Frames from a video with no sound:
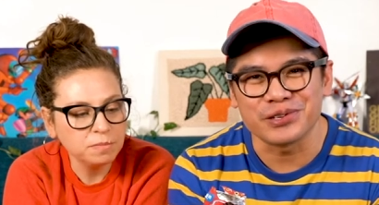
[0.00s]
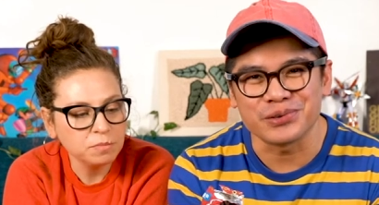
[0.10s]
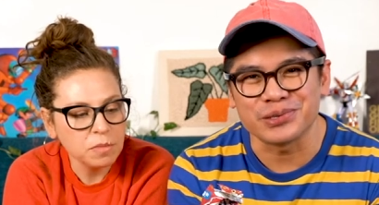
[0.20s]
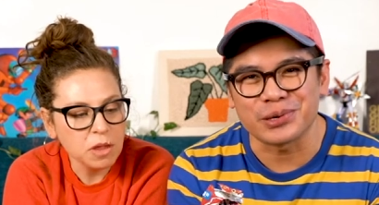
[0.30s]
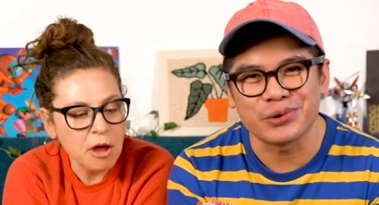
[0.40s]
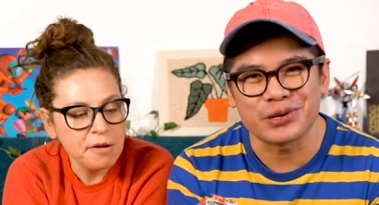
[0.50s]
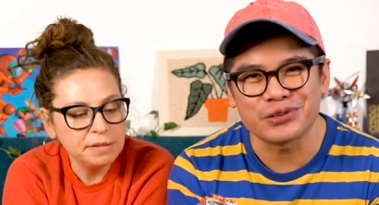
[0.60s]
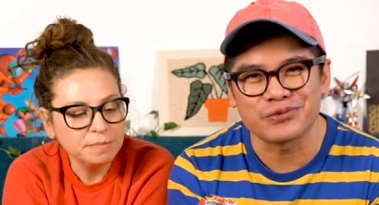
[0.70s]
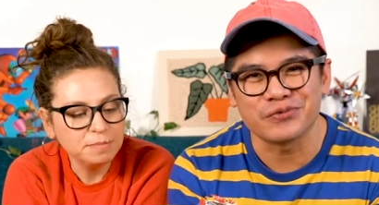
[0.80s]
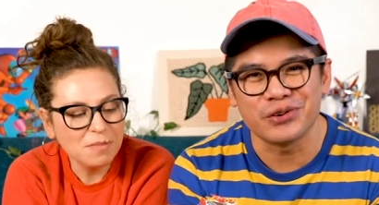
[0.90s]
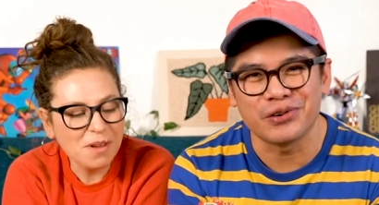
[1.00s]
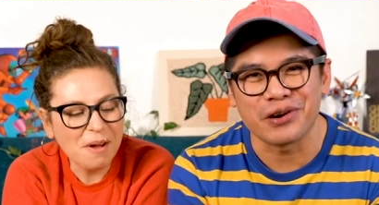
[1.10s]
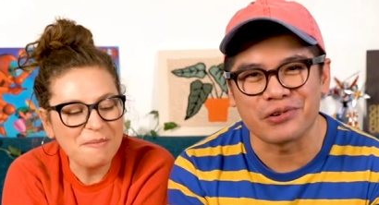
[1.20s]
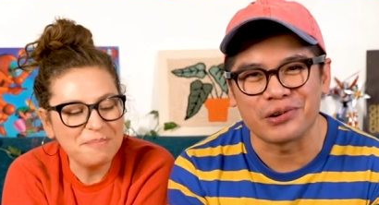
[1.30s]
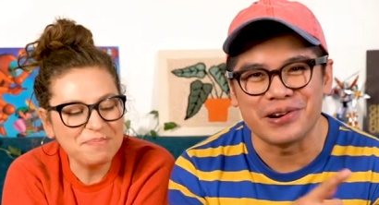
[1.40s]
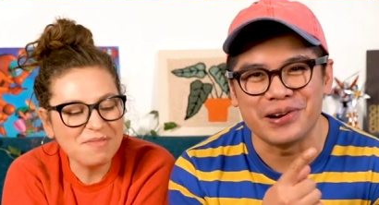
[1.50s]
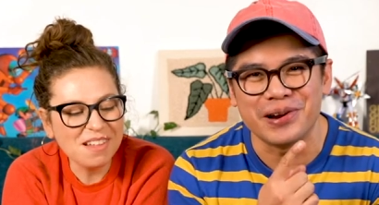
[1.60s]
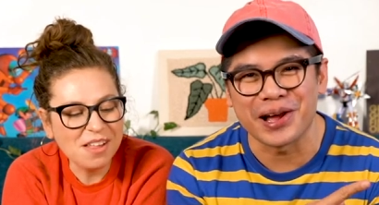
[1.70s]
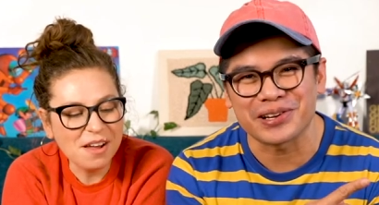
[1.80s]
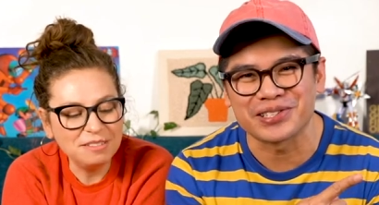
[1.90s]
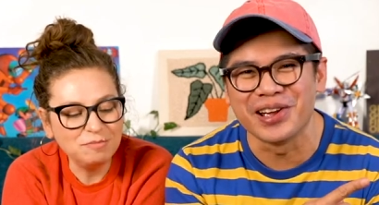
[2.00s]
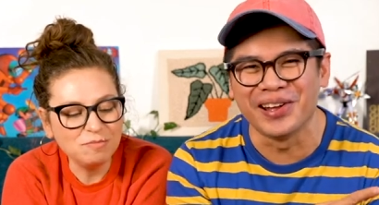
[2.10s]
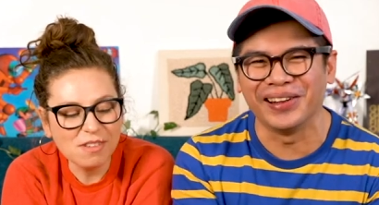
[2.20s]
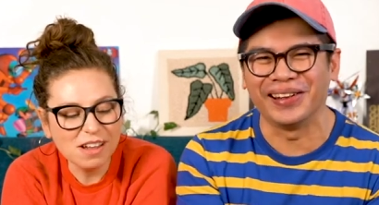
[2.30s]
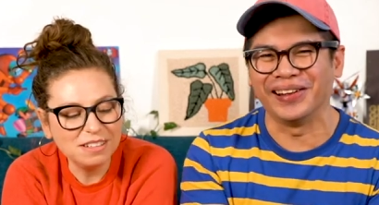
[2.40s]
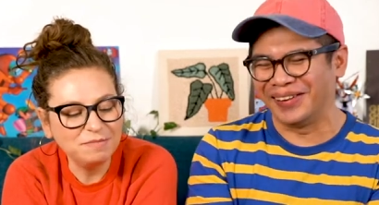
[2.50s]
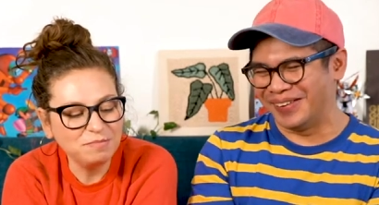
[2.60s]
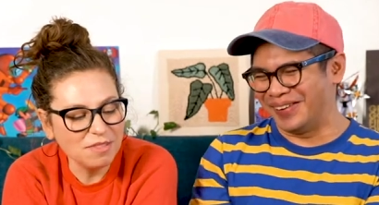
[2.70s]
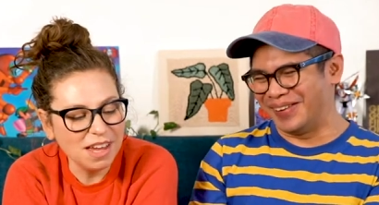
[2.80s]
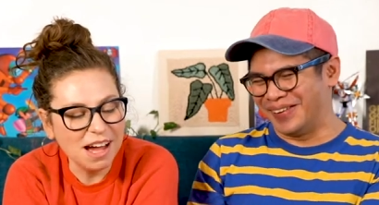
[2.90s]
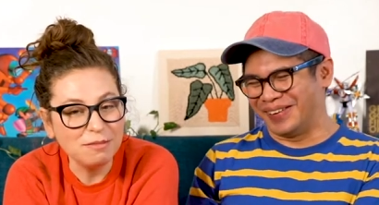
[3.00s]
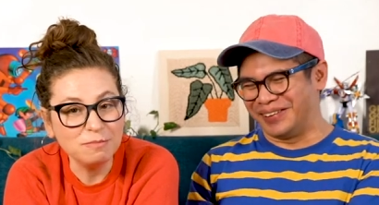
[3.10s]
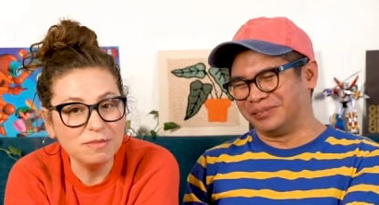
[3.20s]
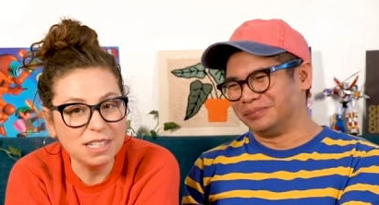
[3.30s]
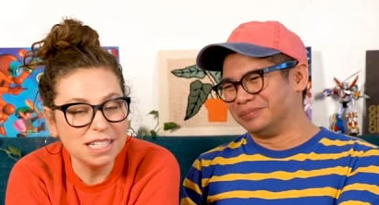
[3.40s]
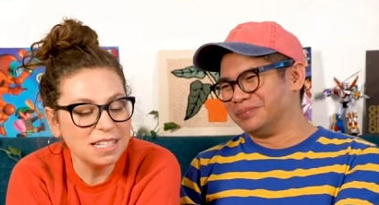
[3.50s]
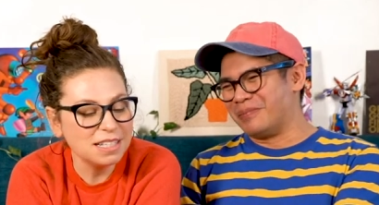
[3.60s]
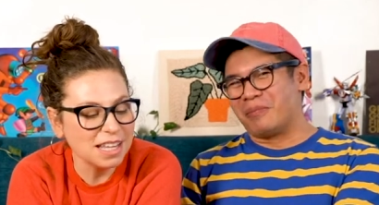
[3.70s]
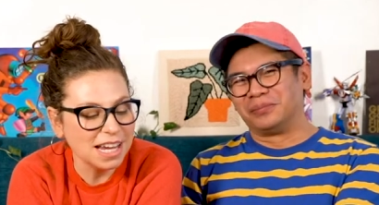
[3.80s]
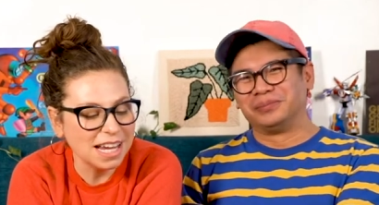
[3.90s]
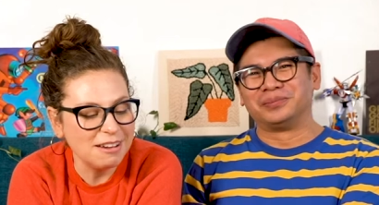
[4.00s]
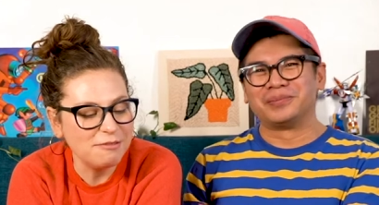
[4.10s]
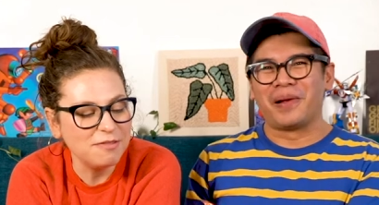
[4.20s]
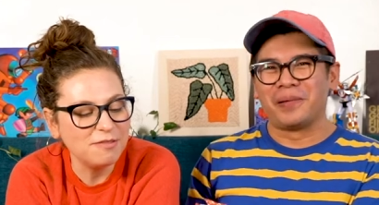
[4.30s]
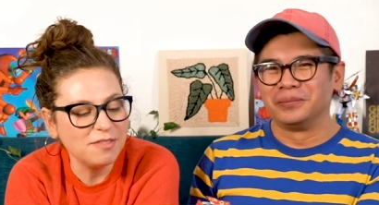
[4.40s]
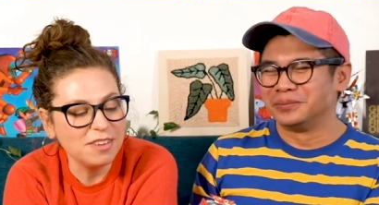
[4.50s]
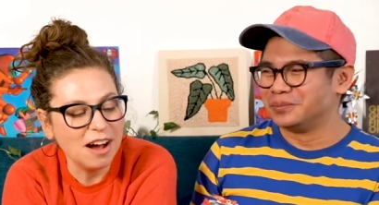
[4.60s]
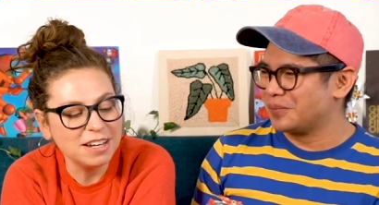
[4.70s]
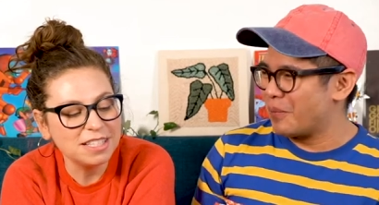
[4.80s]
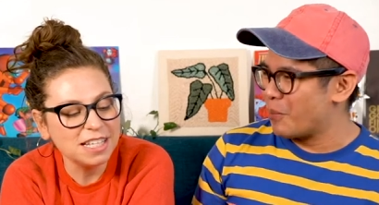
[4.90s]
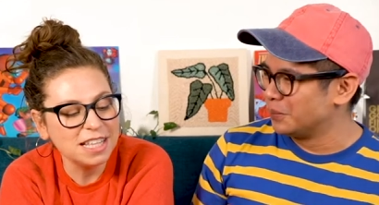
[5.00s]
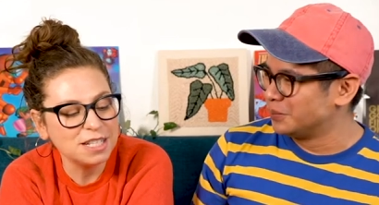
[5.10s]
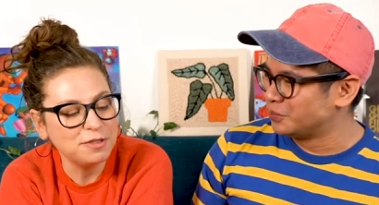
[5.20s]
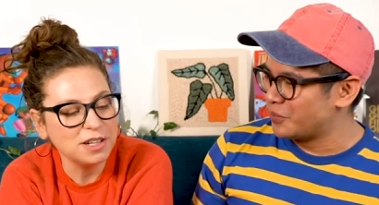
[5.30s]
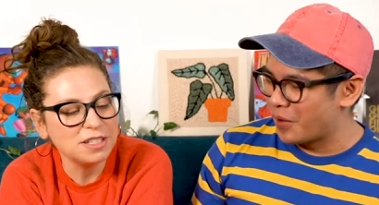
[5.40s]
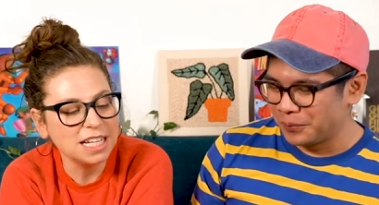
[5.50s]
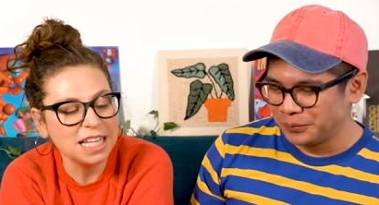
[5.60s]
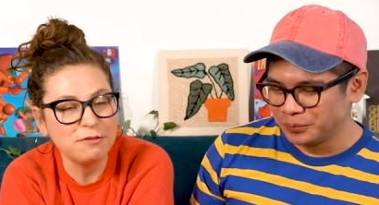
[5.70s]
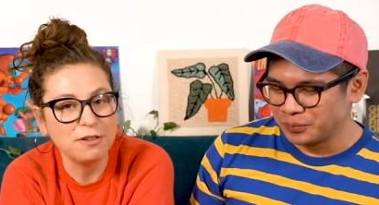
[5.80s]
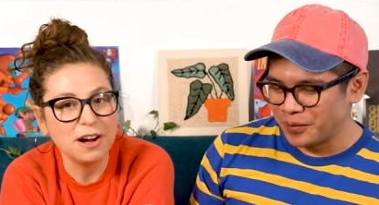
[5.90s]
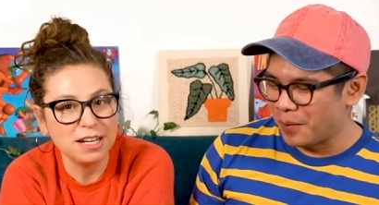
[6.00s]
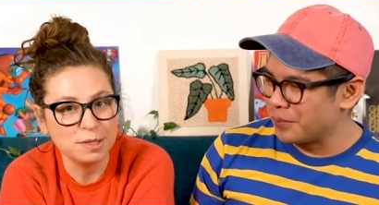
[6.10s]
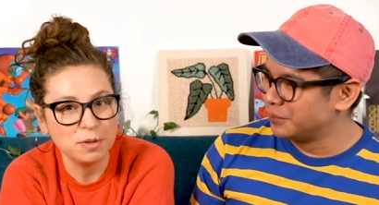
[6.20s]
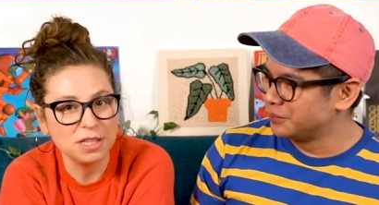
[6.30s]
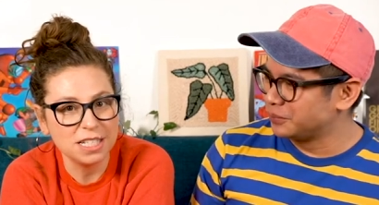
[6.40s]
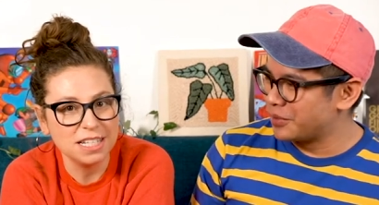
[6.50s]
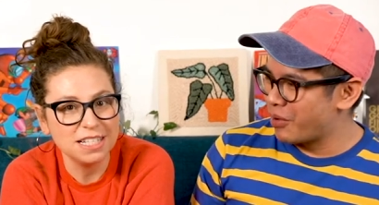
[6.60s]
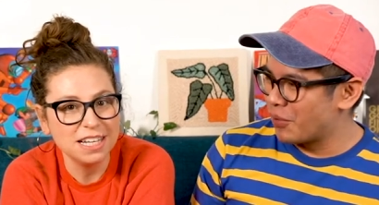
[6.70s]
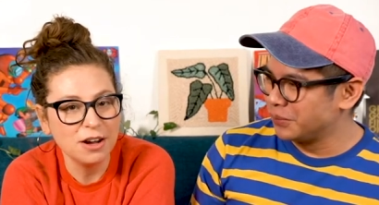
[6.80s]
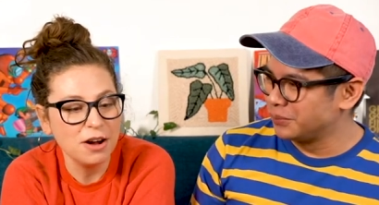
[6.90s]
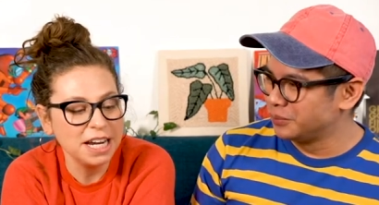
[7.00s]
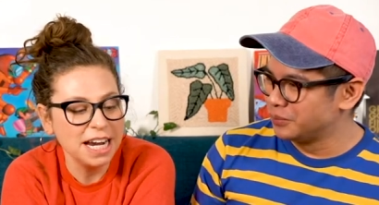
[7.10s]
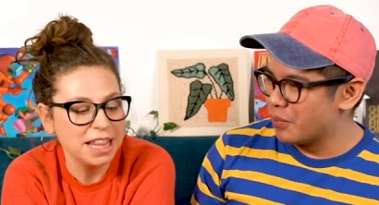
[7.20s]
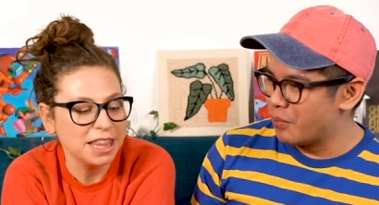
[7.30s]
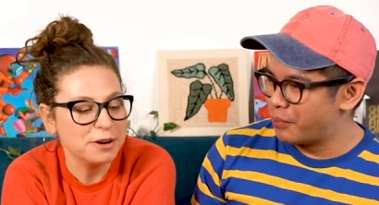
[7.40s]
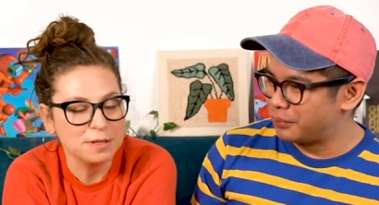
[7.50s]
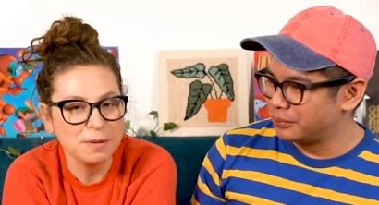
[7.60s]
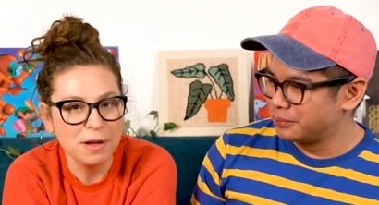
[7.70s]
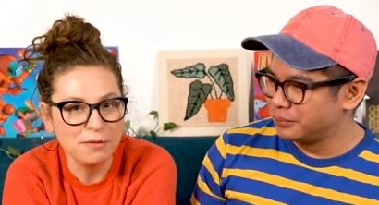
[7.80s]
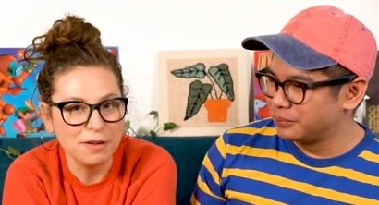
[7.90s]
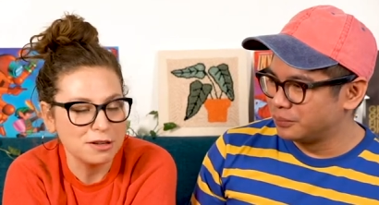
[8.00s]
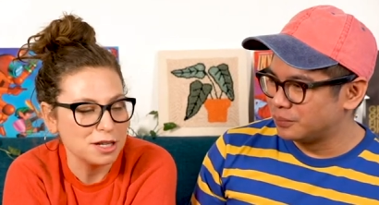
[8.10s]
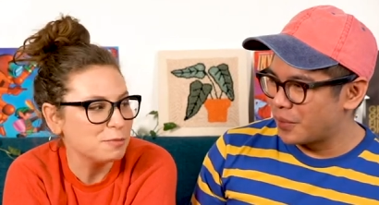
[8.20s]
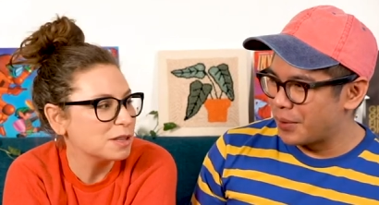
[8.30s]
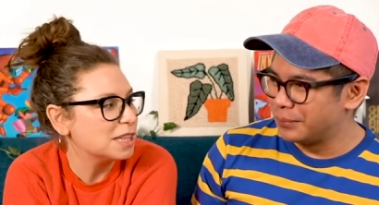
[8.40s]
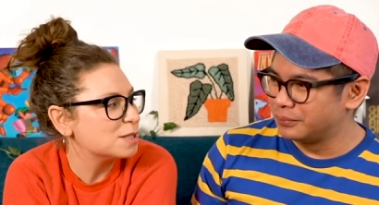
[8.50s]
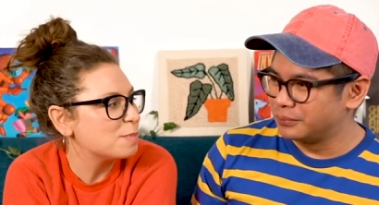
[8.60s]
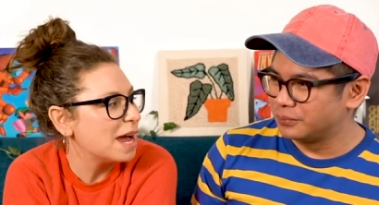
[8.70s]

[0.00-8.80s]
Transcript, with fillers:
Speaker 1: This was the quickest review ever. Next.
Speaker 2: Yeah, this is like, if honestly, this feels like they forgot to put the seasoning on it and there was a malfunction with this